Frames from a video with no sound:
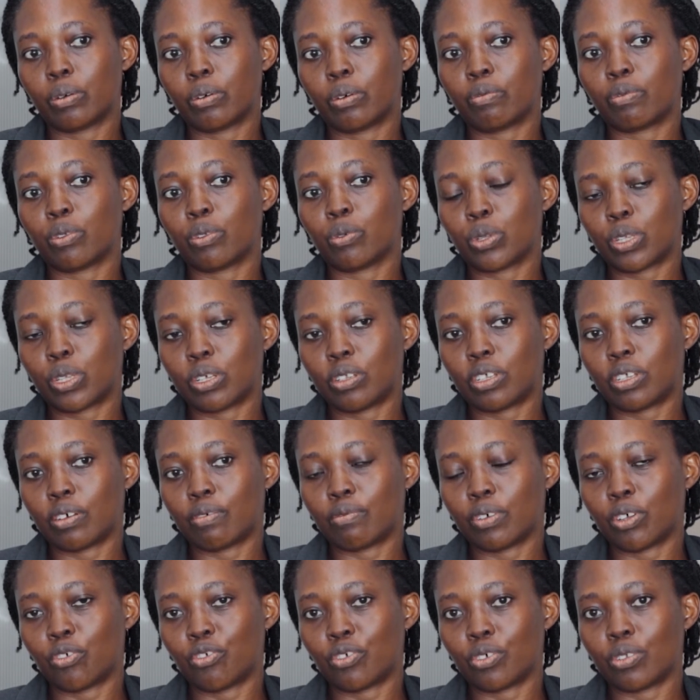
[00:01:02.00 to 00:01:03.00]
of those
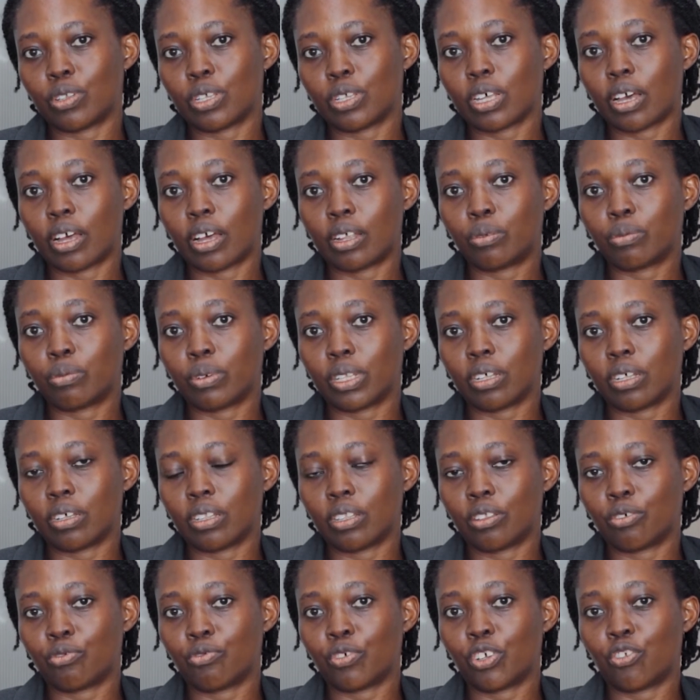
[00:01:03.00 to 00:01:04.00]
interventions had
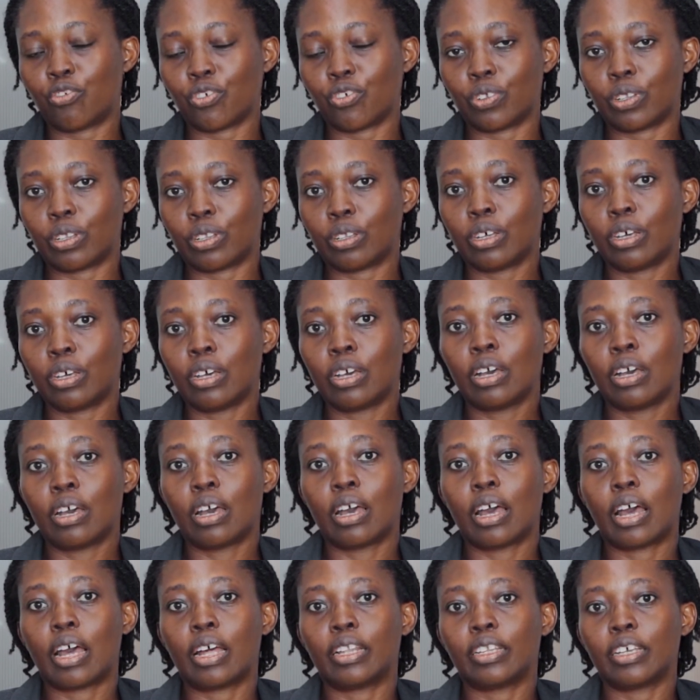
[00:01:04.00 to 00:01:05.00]
within the region.
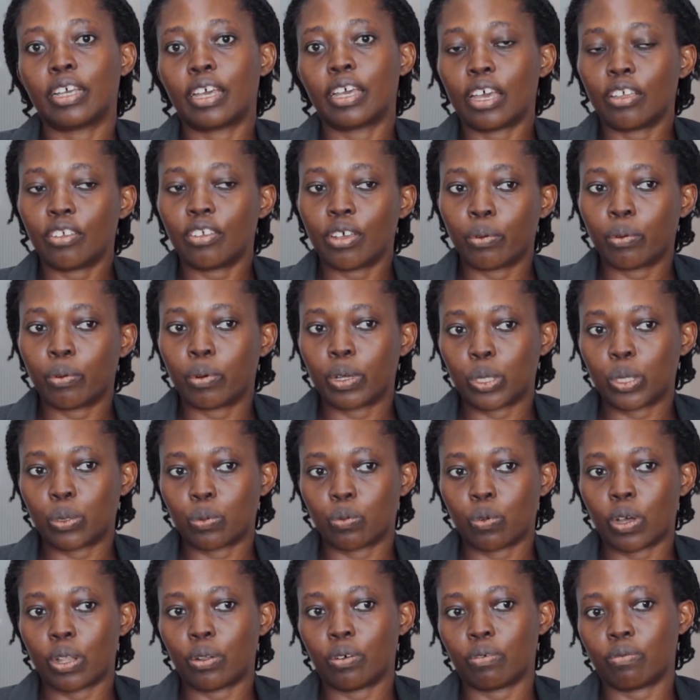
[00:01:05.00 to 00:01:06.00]
And Kenya was
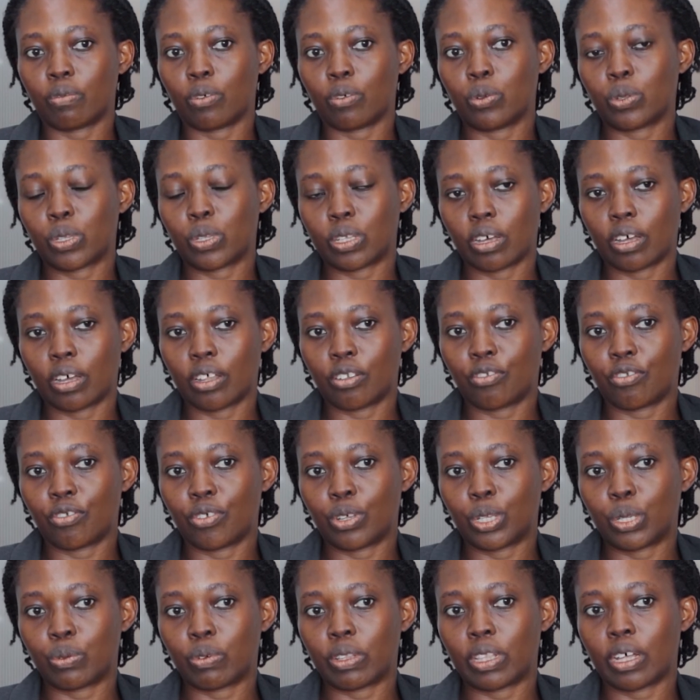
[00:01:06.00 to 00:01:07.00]
one of those
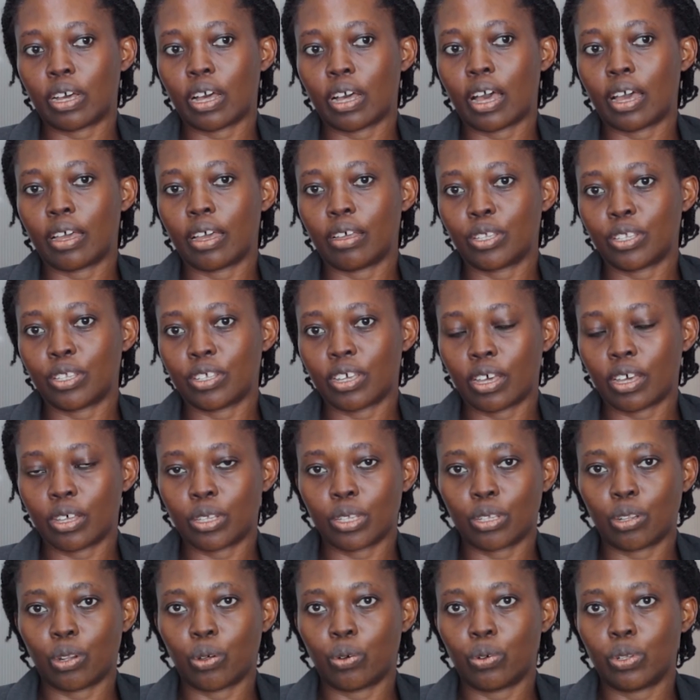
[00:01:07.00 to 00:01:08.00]
countries with the highest
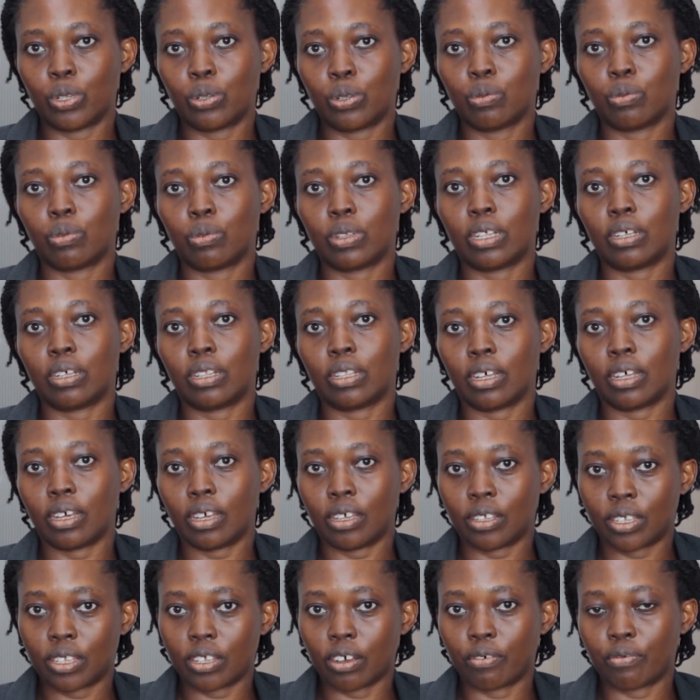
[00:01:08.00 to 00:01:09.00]
caseload within the
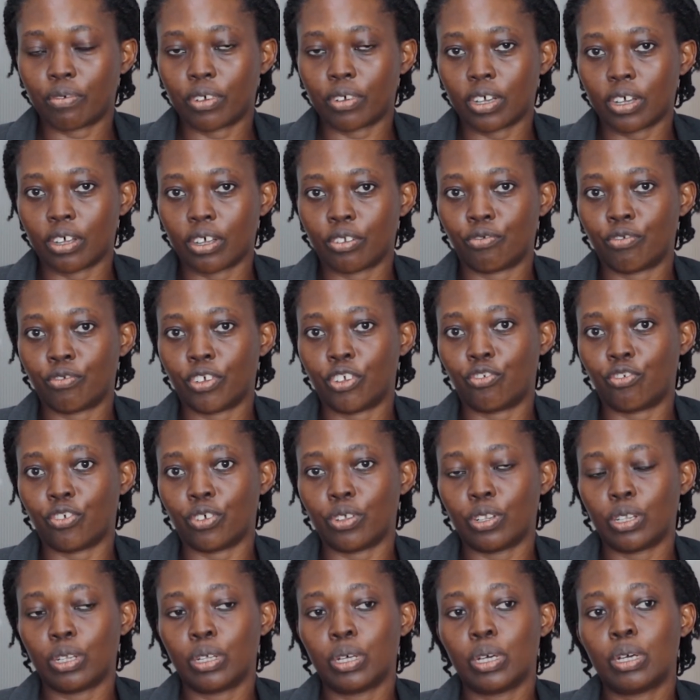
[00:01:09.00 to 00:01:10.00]
East African
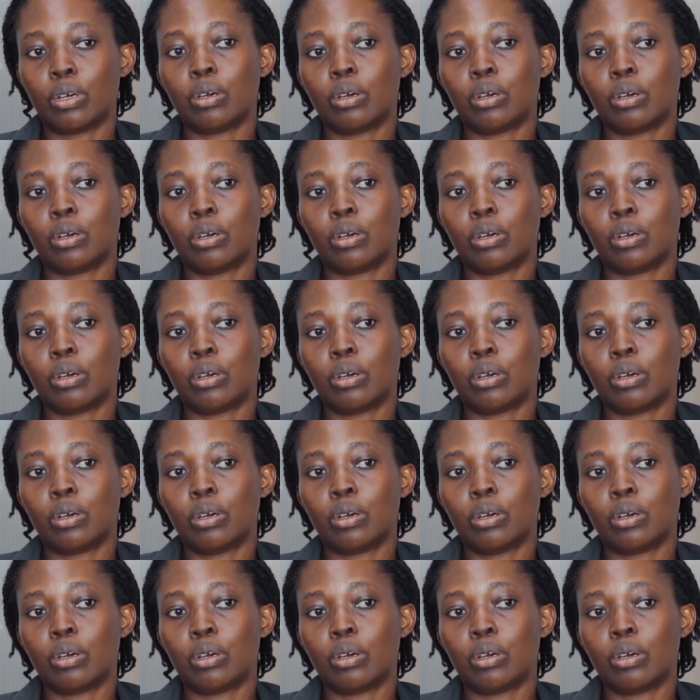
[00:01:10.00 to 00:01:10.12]
region.